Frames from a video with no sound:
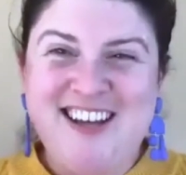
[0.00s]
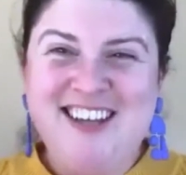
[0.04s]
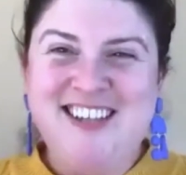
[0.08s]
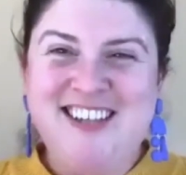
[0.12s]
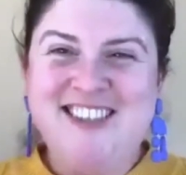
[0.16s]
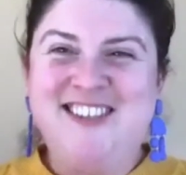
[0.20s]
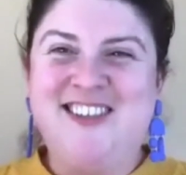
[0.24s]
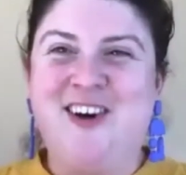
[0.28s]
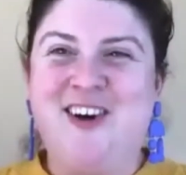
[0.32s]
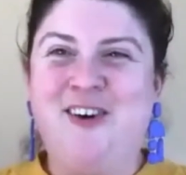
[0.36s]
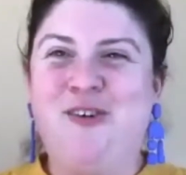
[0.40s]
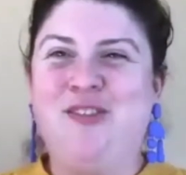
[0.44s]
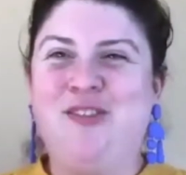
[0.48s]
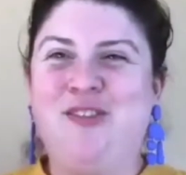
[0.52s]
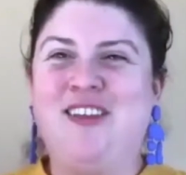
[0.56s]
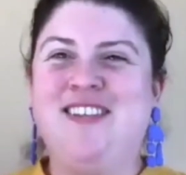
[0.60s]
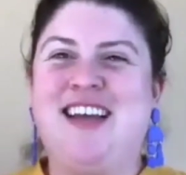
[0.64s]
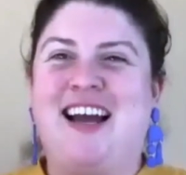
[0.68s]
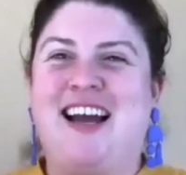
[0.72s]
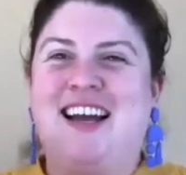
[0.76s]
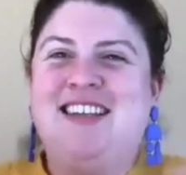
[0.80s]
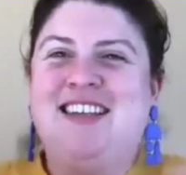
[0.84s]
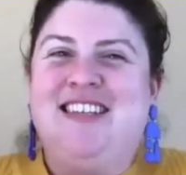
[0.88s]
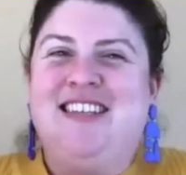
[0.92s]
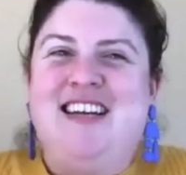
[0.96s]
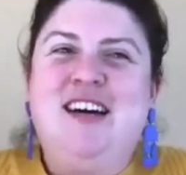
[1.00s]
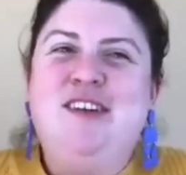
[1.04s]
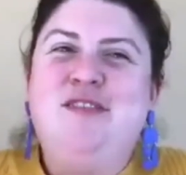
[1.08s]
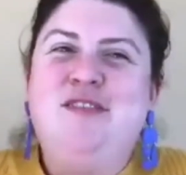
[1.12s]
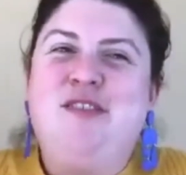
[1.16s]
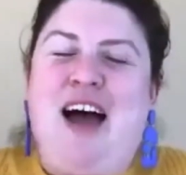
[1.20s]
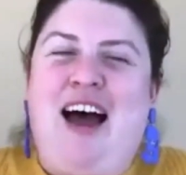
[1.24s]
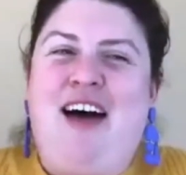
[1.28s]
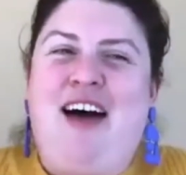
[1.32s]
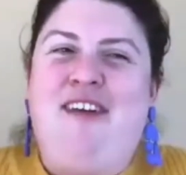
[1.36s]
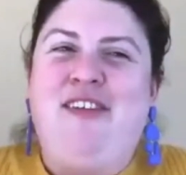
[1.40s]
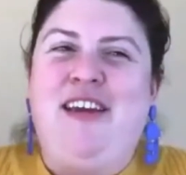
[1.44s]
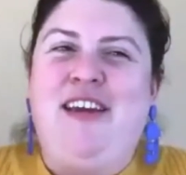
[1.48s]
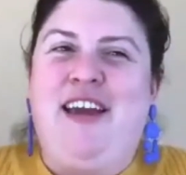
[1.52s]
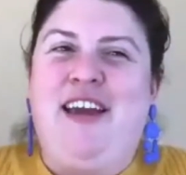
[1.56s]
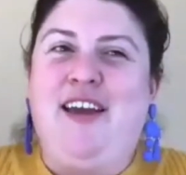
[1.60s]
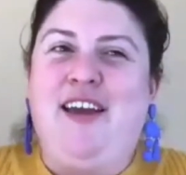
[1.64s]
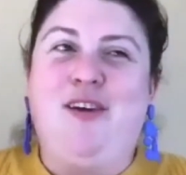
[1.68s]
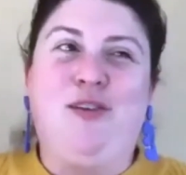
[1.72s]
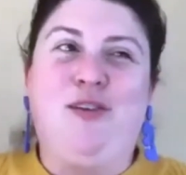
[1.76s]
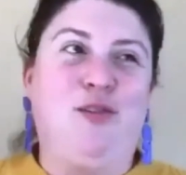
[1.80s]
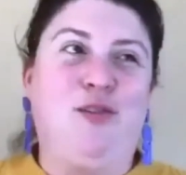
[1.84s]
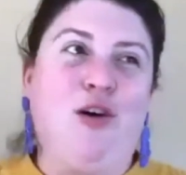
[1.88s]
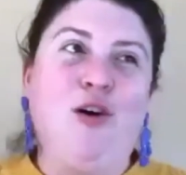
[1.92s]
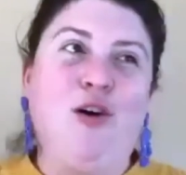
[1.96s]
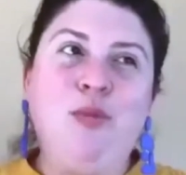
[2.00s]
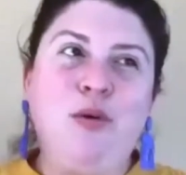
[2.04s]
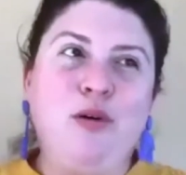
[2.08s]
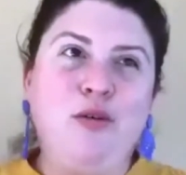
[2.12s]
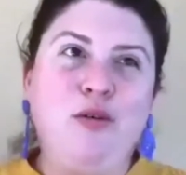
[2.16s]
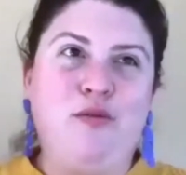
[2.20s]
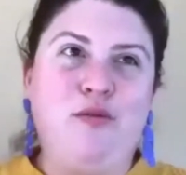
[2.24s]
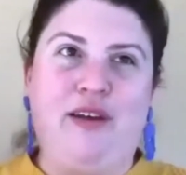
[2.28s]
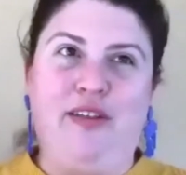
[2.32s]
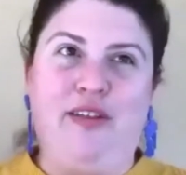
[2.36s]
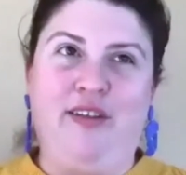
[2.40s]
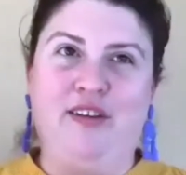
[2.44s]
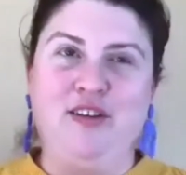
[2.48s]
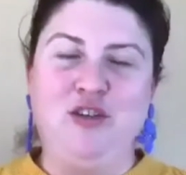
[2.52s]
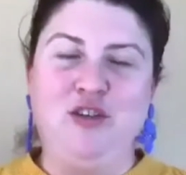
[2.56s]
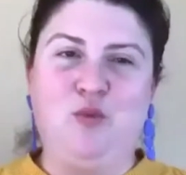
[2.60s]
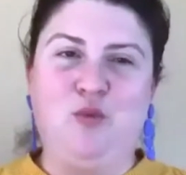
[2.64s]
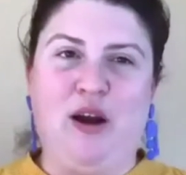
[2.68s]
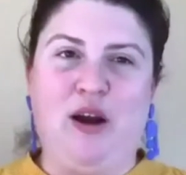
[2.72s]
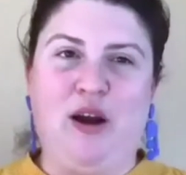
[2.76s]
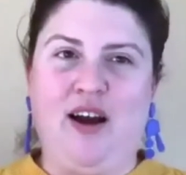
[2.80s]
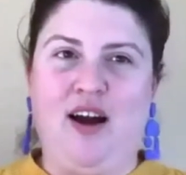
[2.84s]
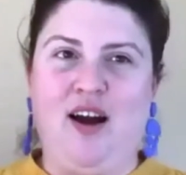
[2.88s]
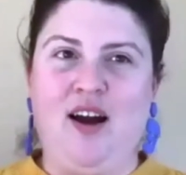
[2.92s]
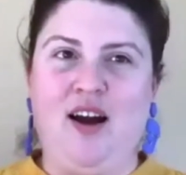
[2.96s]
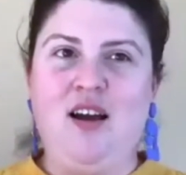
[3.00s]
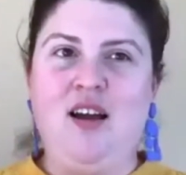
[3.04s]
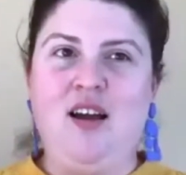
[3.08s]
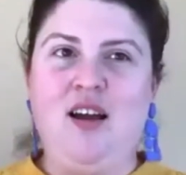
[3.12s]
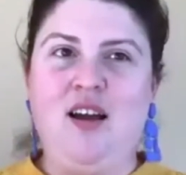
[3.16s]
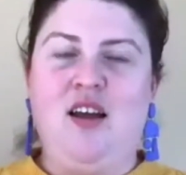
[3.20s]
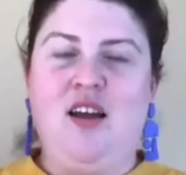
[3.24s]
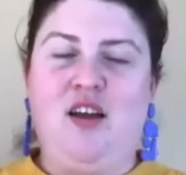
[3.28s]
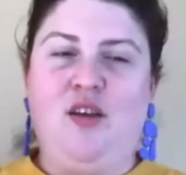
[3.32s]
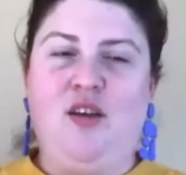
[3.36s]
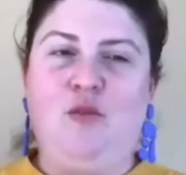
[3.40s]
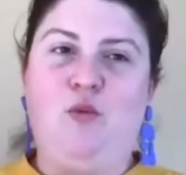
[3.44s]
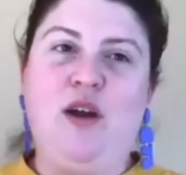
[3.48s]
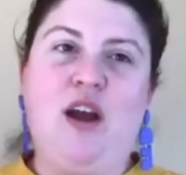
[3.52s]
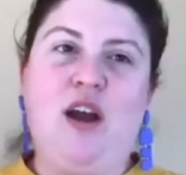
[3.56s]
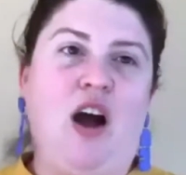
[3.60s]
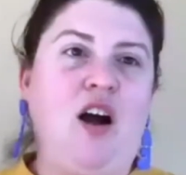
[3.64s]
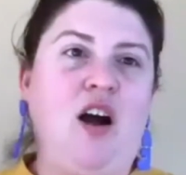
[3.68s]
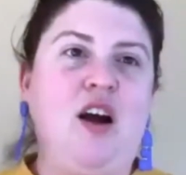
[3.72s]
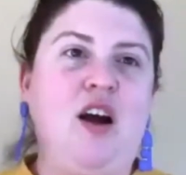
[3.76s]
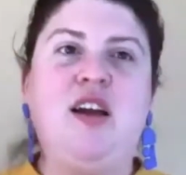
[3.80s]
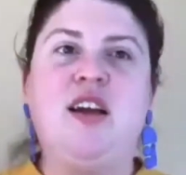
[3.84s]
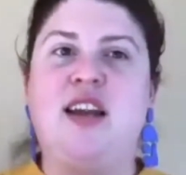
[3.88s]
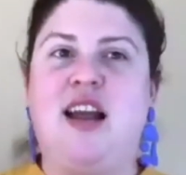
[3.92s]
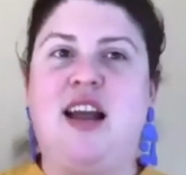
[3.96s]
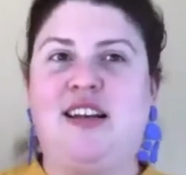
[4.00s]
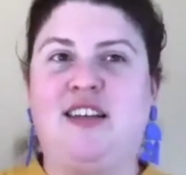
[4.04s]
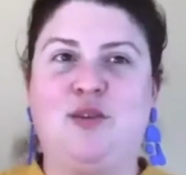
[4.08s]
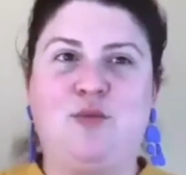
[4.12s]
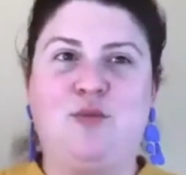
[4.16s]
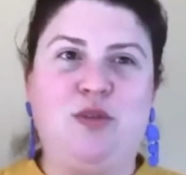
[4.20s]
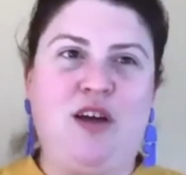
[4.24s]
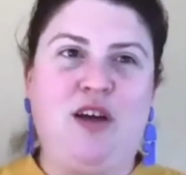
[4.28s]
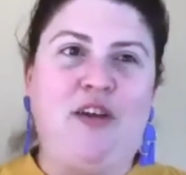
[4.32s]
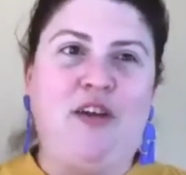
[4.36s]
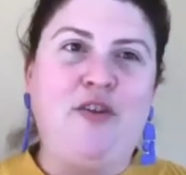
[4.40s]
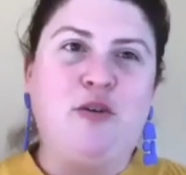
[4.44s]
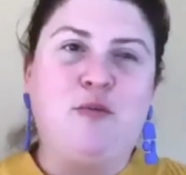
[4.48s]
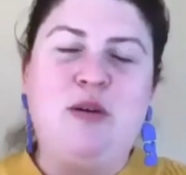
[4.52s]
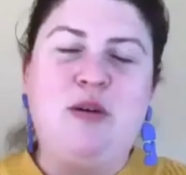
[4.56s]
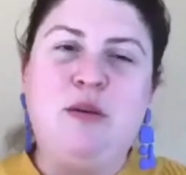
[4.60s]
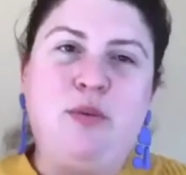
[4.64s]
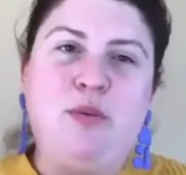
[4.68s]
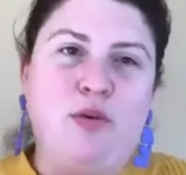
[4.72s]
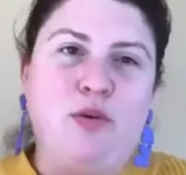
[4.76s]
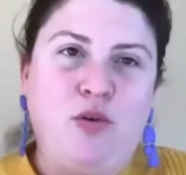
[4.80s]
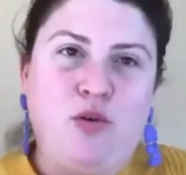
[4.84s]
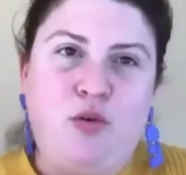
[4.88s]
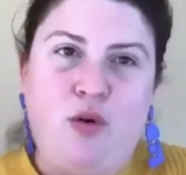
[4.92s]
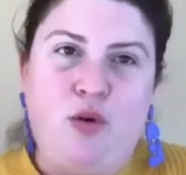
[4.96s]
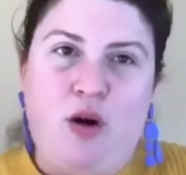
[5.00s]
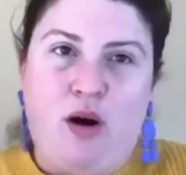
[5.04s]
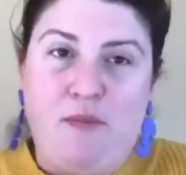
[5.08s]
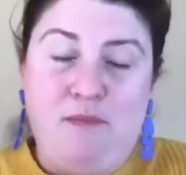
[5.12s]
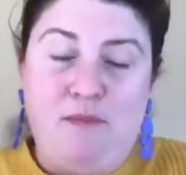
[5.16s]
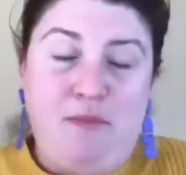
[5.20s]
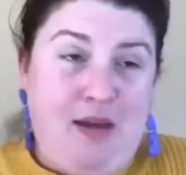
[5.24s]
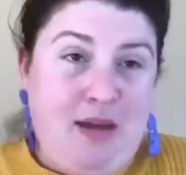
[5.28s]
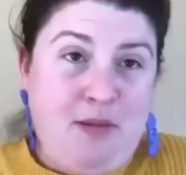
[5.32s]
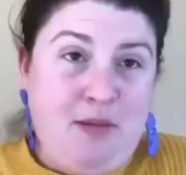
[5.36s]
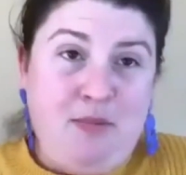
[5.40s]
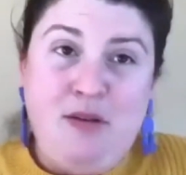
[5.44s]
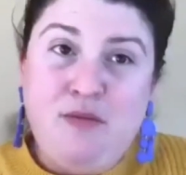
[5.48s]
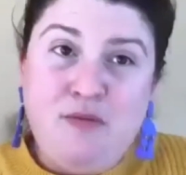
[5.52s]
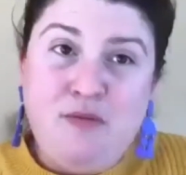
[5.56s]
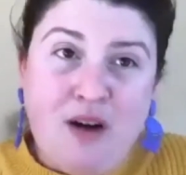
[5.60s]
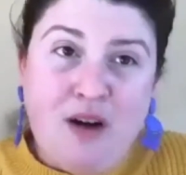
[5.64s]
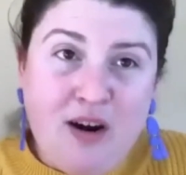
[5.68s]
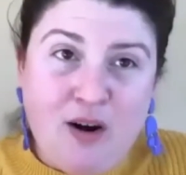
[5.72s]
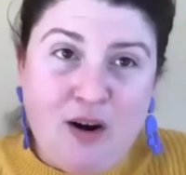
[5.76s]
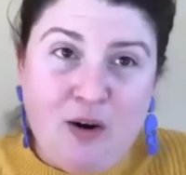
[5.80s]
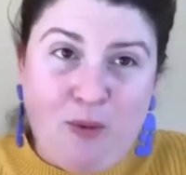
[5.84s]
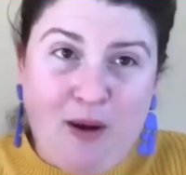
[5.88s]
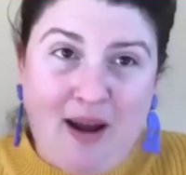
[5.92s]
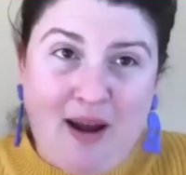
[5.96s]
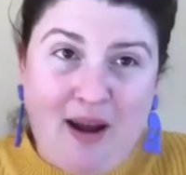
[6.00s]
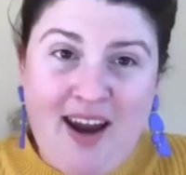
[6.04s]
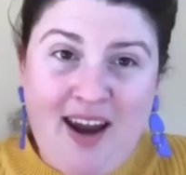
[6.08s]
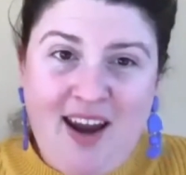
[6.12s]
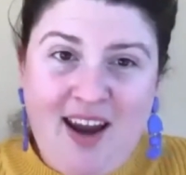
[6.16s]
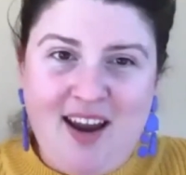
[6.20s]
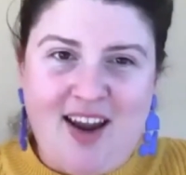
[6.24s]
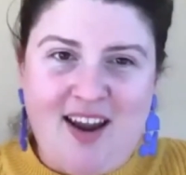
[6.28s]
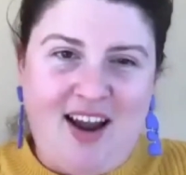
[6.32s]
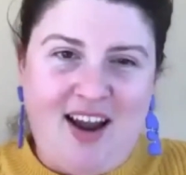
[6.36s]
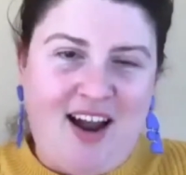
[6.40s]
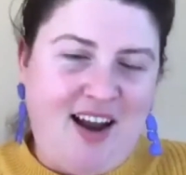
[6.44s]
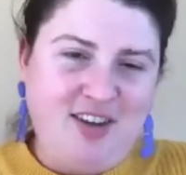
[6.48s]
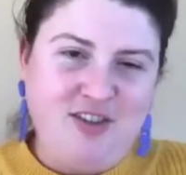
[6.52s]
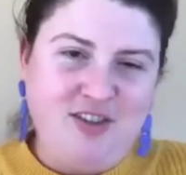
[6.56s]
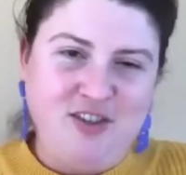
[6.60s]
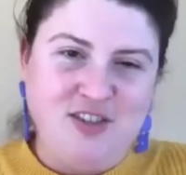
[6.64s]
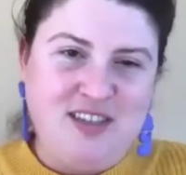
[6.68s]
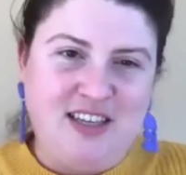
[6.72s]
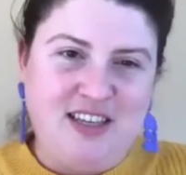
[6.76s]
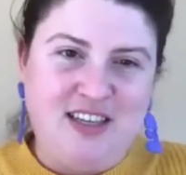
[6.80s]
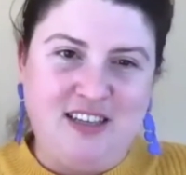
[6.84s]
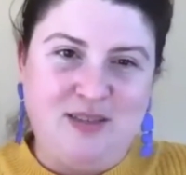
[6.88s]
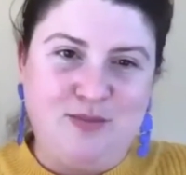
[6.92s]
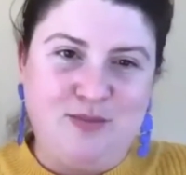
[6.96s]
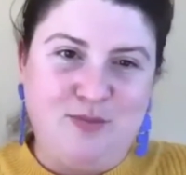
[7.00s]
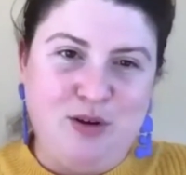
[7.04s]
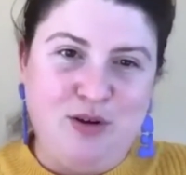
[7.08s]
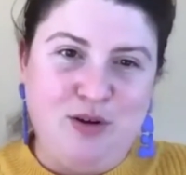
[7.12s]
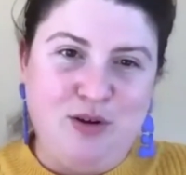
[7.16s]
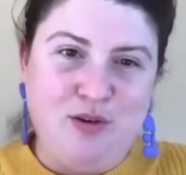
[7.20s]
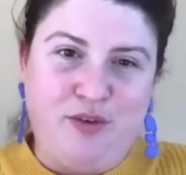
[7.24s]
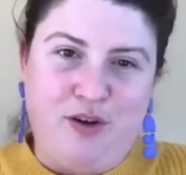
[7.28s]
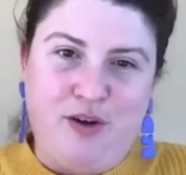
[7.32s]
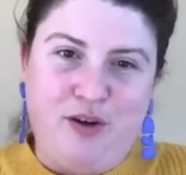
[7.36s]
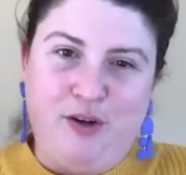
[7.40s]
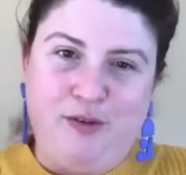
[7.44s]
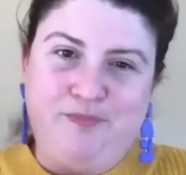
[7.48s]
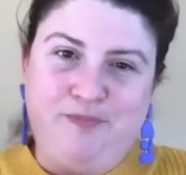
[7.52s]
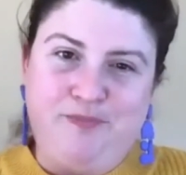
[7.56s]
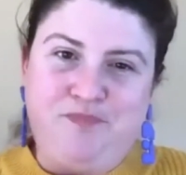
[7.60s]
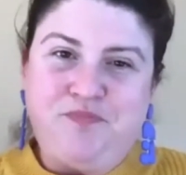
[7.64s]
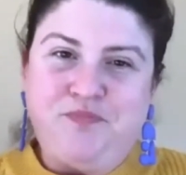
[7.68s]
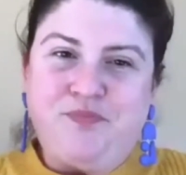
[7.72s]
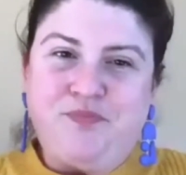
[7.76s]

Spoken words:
So this idea of having a global village where we are connected with other people who may be far away, I just think is beautiful.